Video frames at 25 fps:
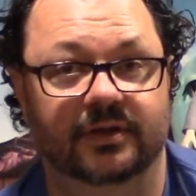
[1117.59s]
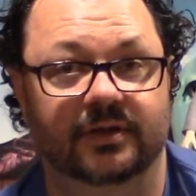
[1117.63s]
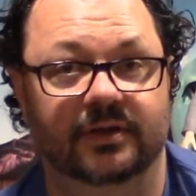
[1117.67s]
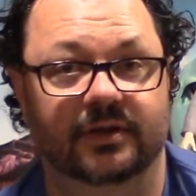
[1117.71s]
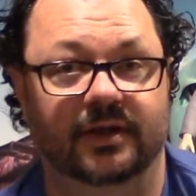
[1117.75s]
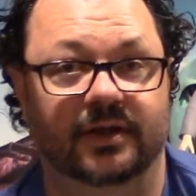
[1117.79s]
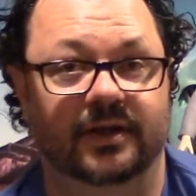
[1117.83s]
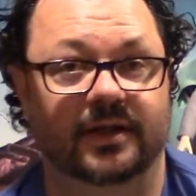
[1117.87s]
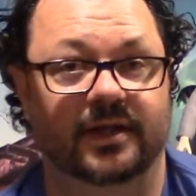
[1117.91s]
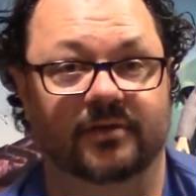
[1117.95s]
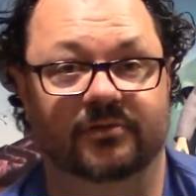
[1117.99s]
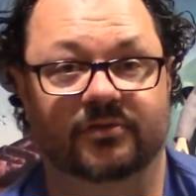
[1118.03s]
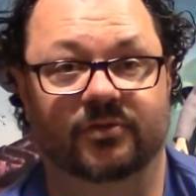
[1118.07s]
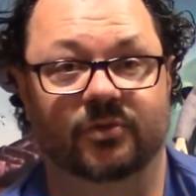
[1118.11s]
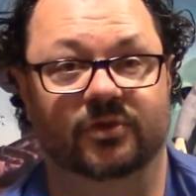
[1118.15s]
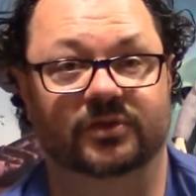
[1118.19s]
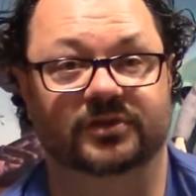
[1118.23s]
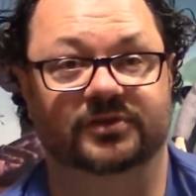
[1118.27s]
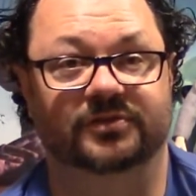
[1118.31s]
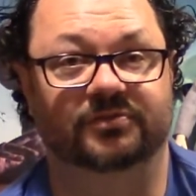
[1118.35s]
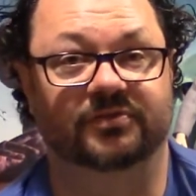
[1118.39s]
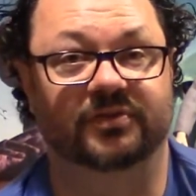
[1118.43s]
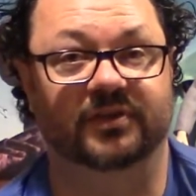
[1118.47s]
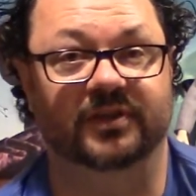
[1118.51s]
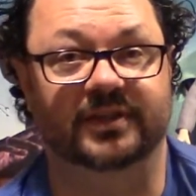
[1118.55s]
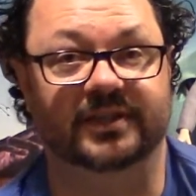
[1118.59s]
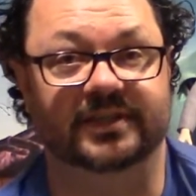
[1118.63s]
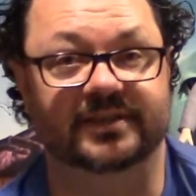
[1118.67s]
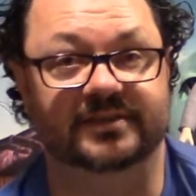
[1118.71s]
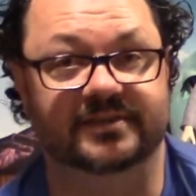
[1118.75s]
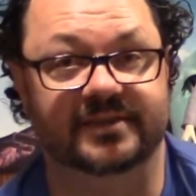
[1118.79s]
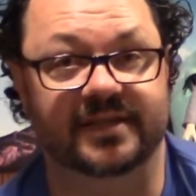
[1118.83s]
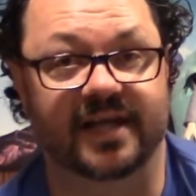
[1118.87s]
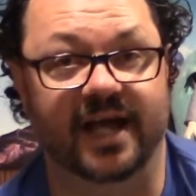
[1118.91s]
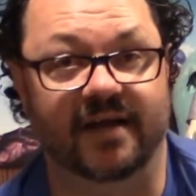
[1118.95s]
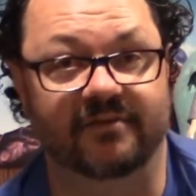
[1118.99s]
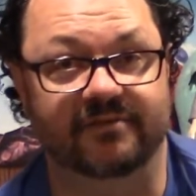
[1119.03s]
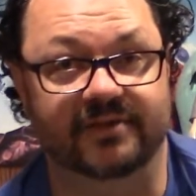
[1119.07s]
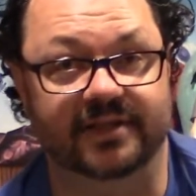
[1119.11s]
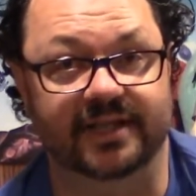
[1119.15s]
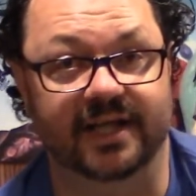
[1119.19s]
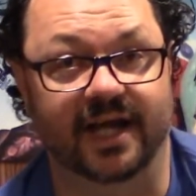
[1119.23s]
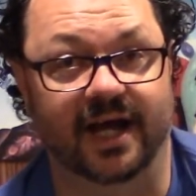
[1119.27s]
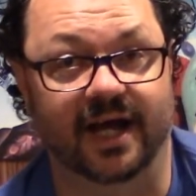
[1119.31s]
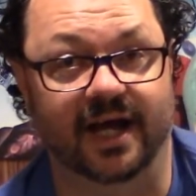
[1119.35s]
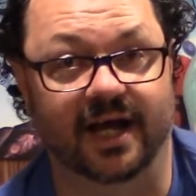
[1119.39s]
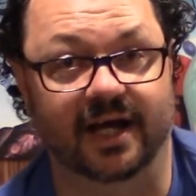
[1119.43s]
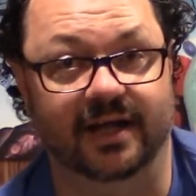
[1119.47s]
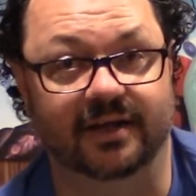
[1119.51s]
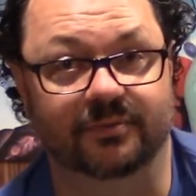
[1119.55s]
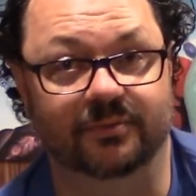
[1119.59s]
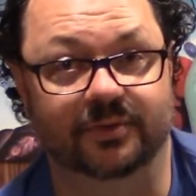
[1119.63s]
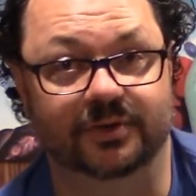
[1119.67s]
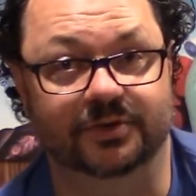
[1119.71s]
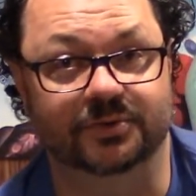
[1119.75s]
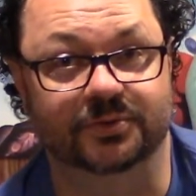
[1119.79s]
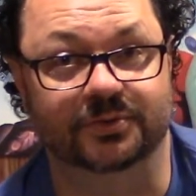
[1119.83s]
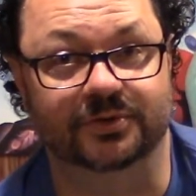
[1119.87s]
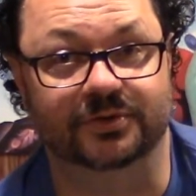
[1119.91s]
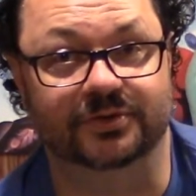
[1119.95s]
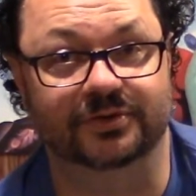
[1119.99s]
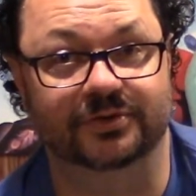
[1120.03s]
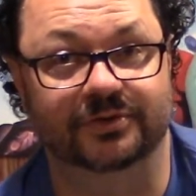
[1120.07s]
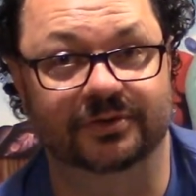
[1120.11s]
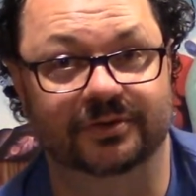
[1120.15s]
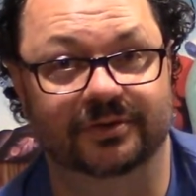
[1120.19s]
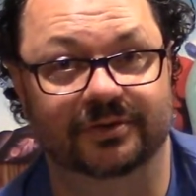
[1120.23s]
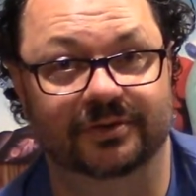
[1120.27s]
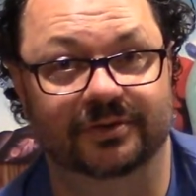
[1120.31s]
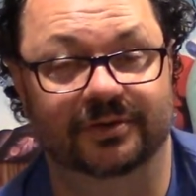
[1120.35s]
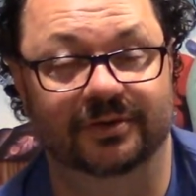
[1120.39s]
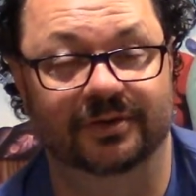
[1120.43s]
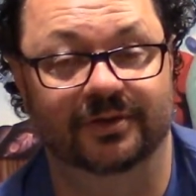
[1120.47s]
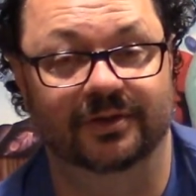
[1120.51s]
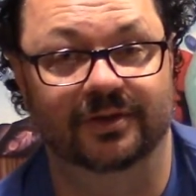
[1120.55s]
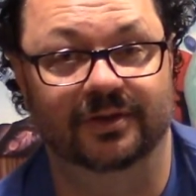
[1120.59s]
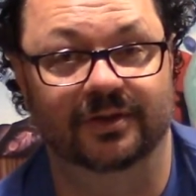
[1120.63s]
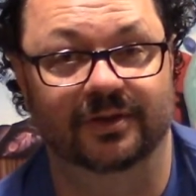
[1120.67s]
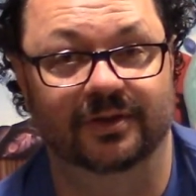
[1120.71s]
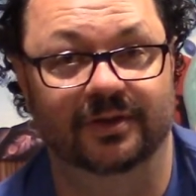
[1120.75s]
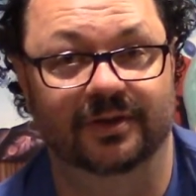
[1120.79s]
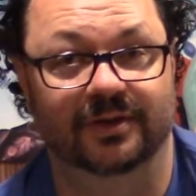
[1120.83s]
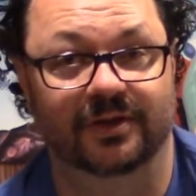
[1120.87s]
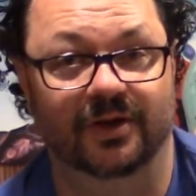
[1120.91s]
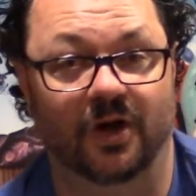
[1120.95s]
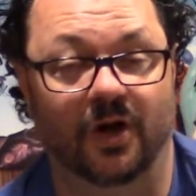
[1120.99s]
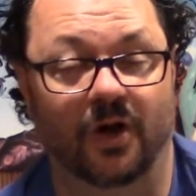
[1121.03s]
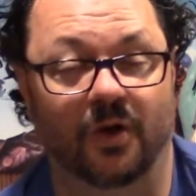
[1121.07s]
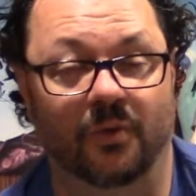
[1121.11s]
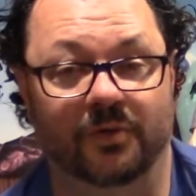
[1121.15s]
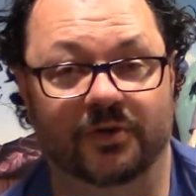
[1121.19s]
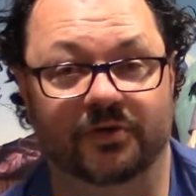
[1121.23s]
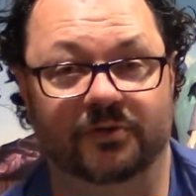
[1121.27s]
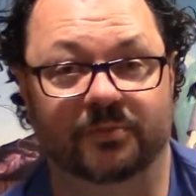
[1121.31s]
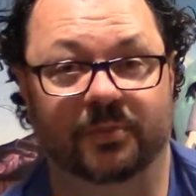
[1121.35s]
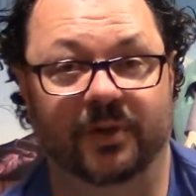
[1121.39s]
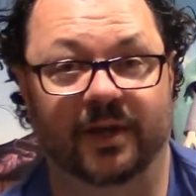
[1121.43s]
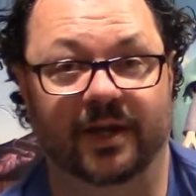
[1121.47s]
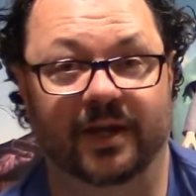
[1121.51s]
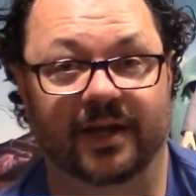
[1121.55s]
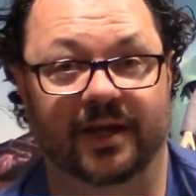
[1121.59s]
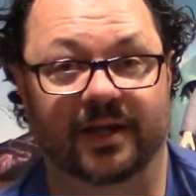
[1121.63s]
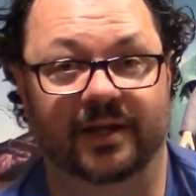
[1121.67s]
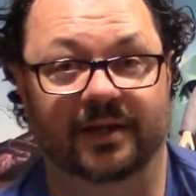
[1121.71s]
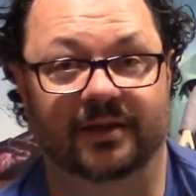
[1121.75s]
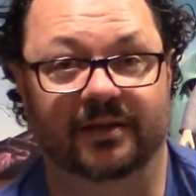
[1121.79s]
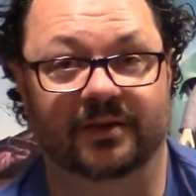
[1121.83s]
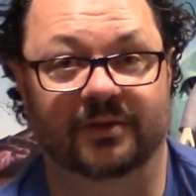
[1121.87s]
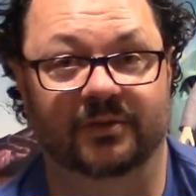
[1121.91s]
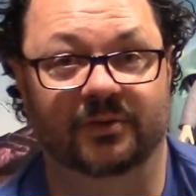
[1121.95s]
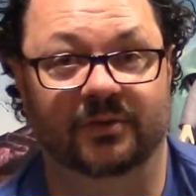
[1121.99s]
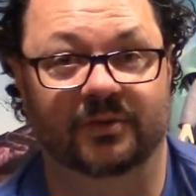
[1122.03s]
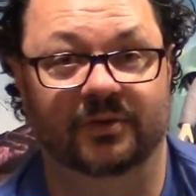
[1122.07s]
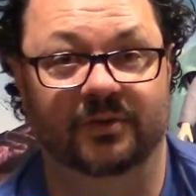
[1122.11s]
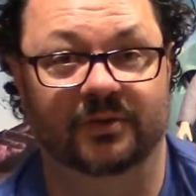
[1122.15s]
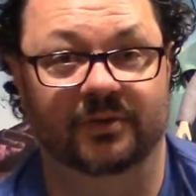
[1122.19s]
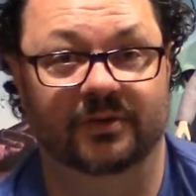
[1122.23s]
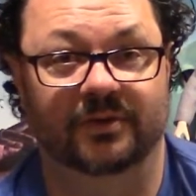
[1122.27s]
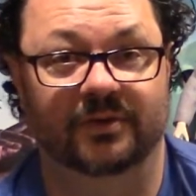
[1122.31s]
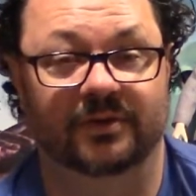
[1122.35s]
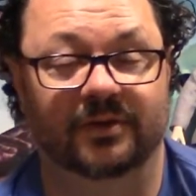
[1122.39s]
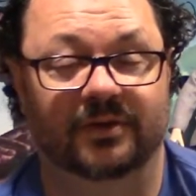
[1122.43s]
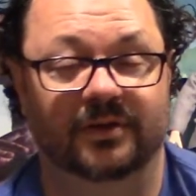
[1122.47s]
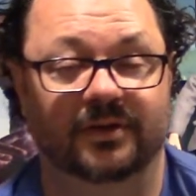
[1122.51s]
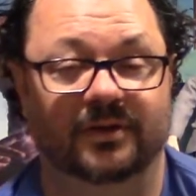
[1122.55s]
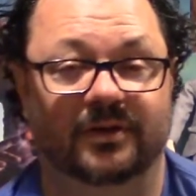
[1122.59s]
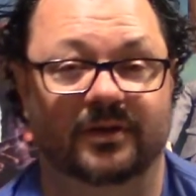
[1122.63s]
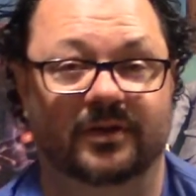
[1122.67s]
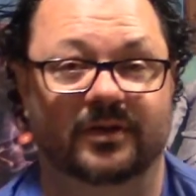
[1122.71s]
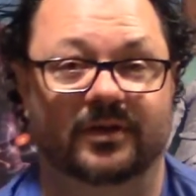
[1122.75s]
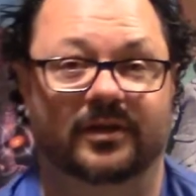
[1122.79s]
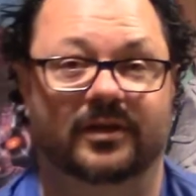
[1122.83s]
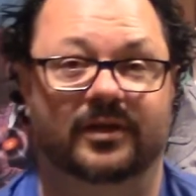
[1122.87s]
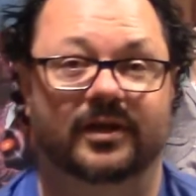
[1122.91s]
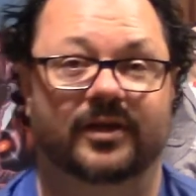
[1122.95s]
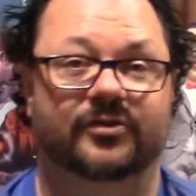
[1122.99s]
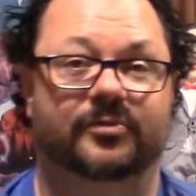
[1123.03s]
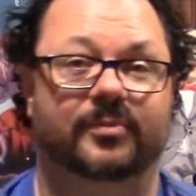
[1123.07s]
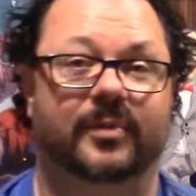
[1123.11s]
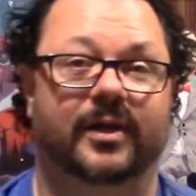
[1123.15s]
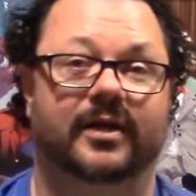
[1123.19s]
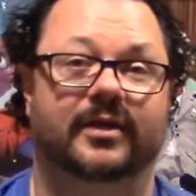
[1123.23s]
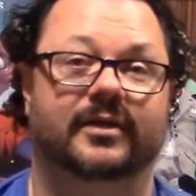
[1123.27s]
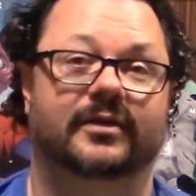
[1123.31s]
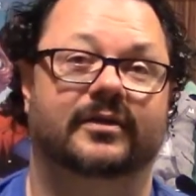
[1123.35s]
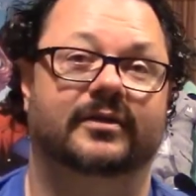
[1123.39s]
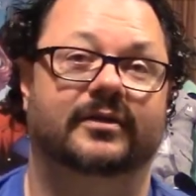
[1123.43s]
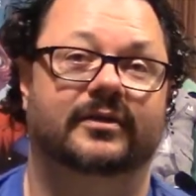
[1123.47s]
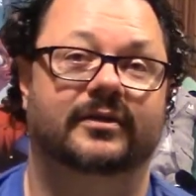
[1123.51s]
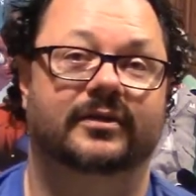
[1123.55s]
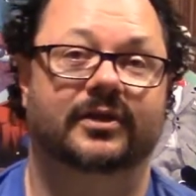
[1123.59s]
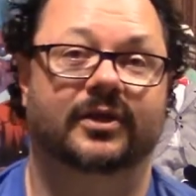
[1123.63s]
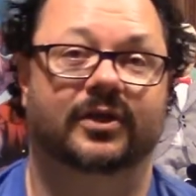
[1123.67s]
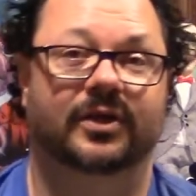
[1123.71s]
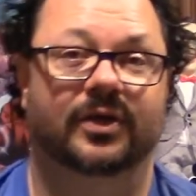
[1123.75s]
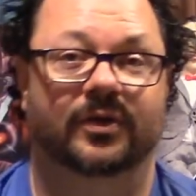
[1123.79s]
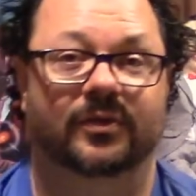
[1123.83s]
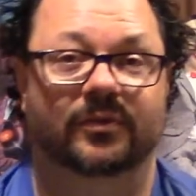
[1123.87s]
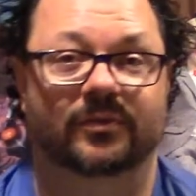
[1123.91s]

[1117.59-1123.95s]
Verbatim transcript: And then, of course, Feliz Navidad, which was always playing as my, you know,